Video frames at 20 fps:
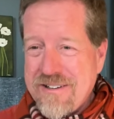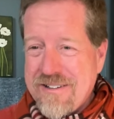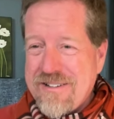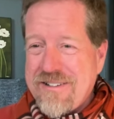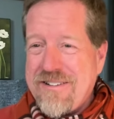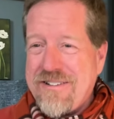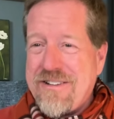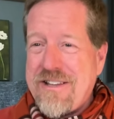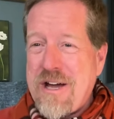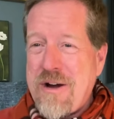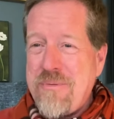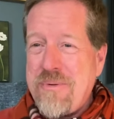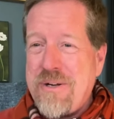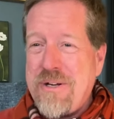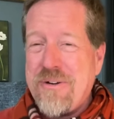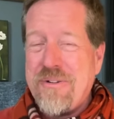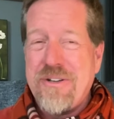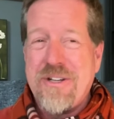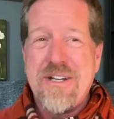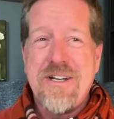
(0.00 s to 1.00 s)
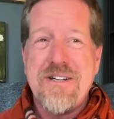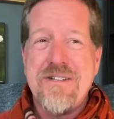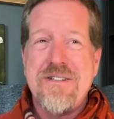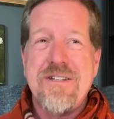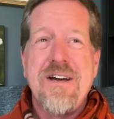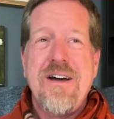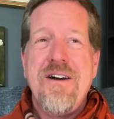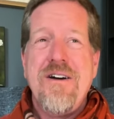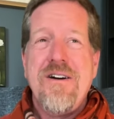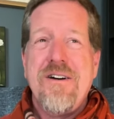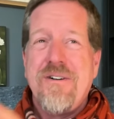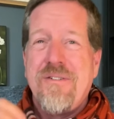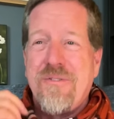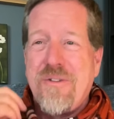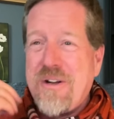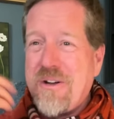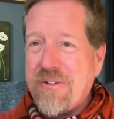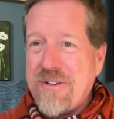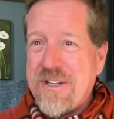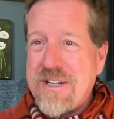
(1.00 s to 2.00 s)
that
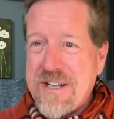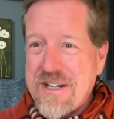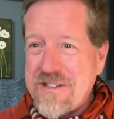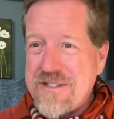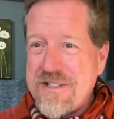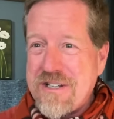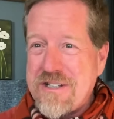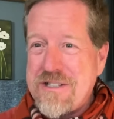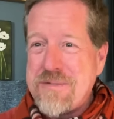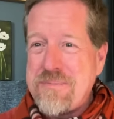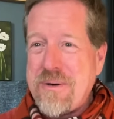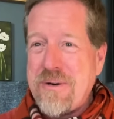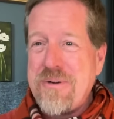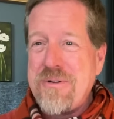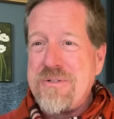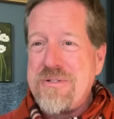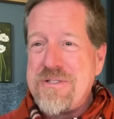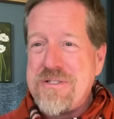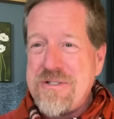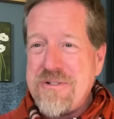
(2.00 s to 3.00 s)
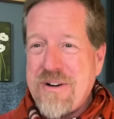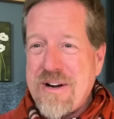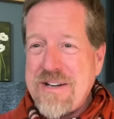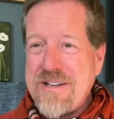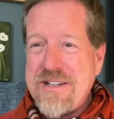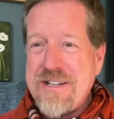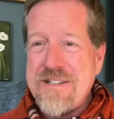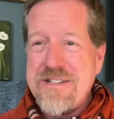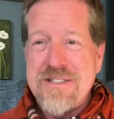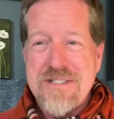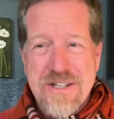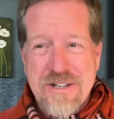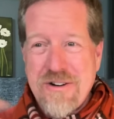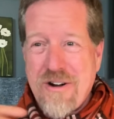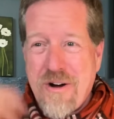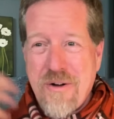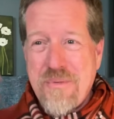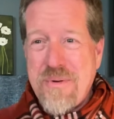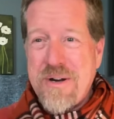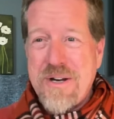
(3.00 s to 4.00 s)
we only get exposed to ideas that
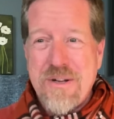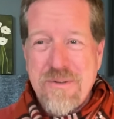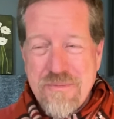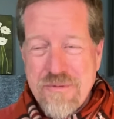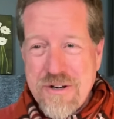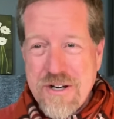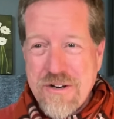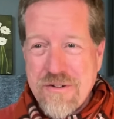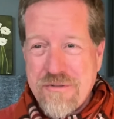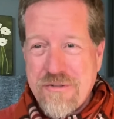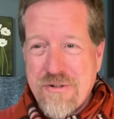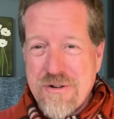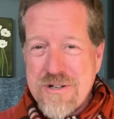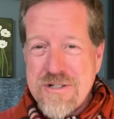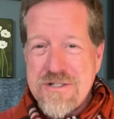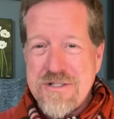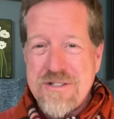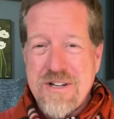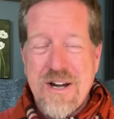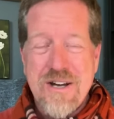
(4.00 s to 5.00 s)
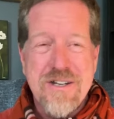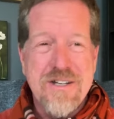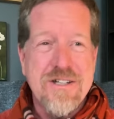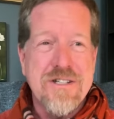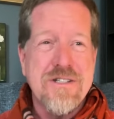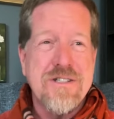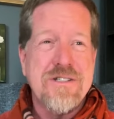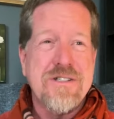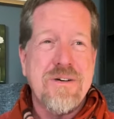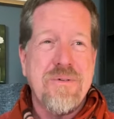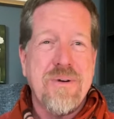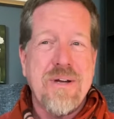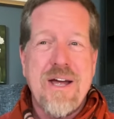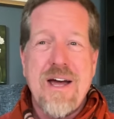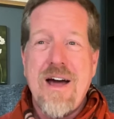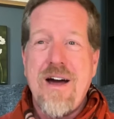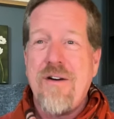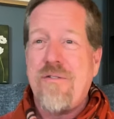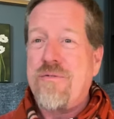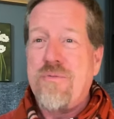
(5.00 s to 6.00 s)
already reinforce ideas that we
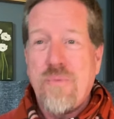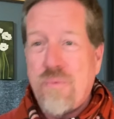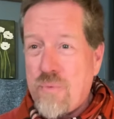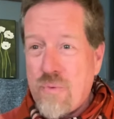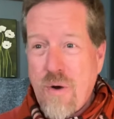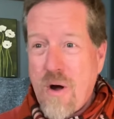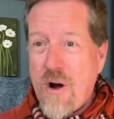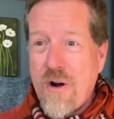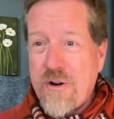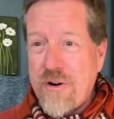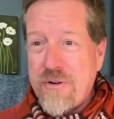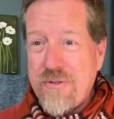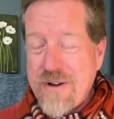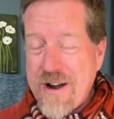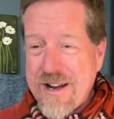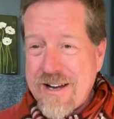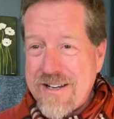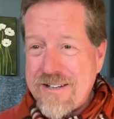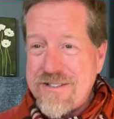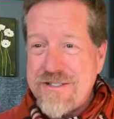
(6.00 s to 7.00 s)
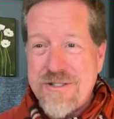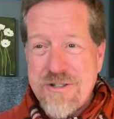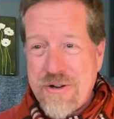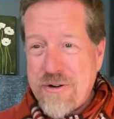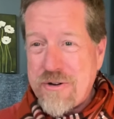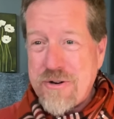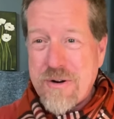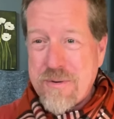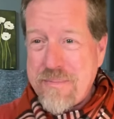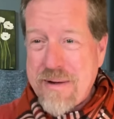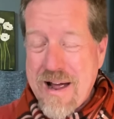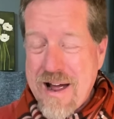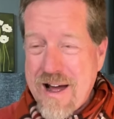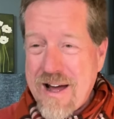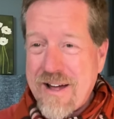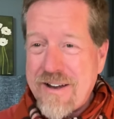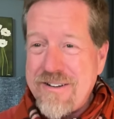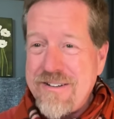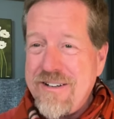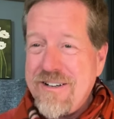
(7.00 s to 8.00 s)
have, wrong or right, good or
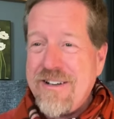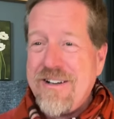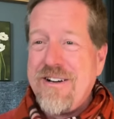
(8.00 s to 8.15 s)
bad.